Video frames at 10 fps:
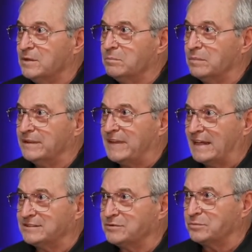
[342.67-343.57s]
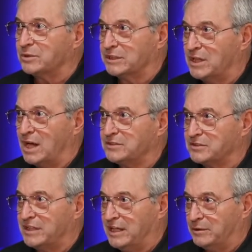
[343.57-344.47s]
But that's really not
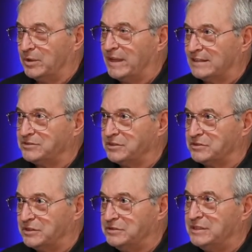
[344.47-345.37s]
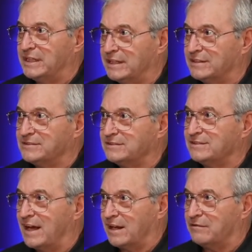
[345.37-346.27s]
sustainable. That's just to dig us
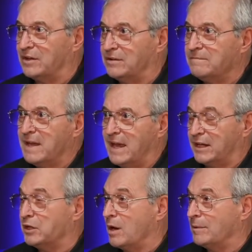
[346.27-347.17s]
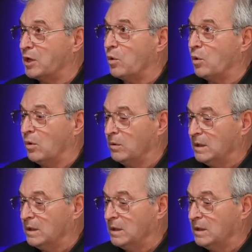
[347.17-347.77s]
out of a economic hole.